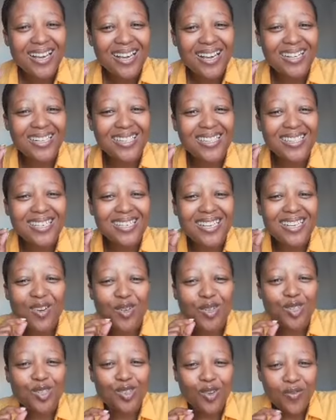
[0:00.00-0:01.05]
it's
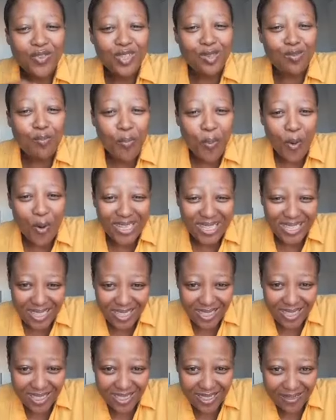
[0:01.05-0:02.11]
your soft
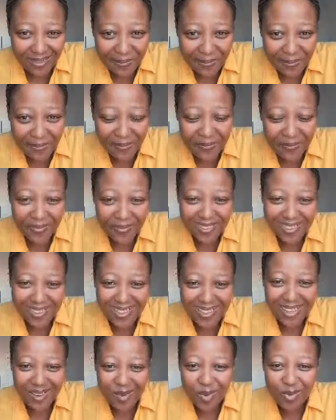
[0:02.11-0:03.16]
spot.
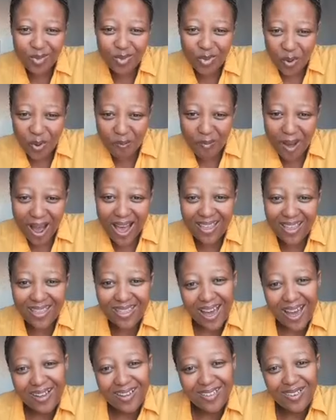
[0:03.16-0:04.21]
They go to your
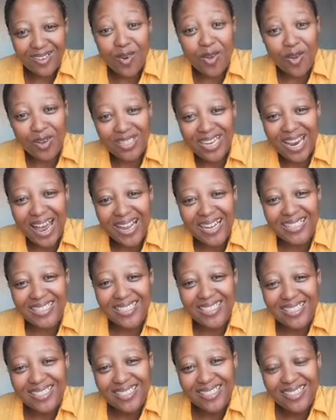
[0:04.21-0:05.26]
mother or your
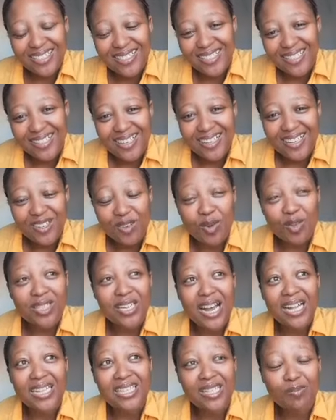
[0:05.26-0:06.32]
child, your
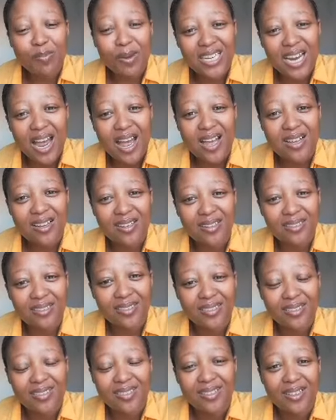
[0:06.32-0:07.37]
child's picture,
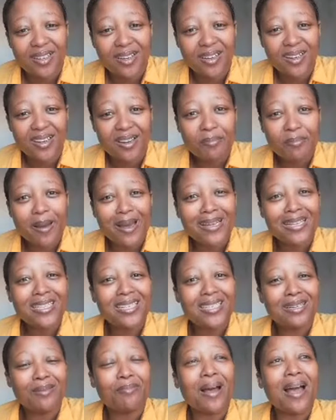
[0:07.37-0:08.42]

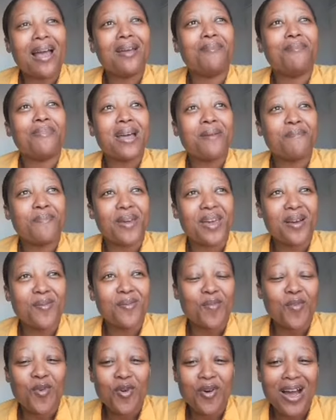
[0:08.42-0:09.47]
by bare
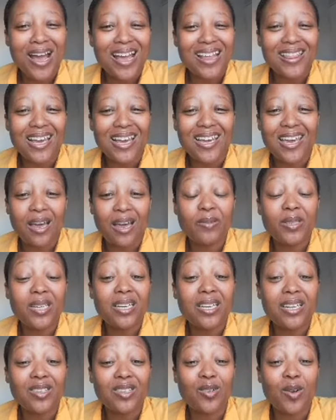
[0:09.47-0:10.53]
more, and the caption
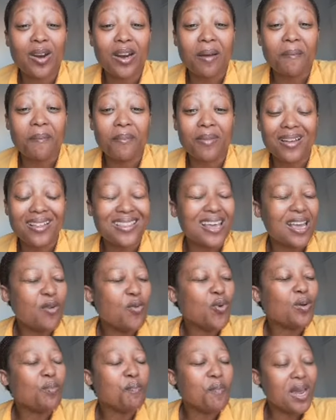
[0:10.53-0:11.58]
is gonna, they will
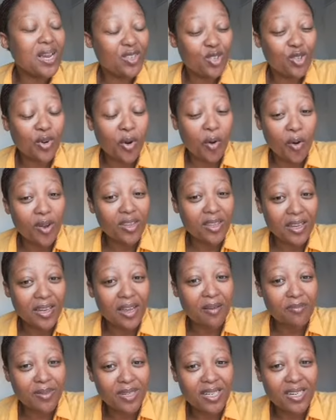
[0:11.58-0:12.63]
make sure of the
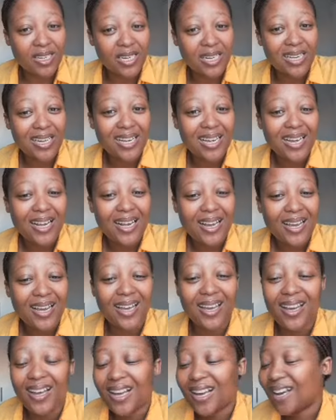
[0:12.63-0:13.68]
caption.
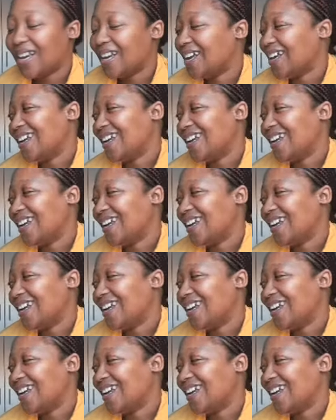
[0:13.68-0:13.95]
Hey,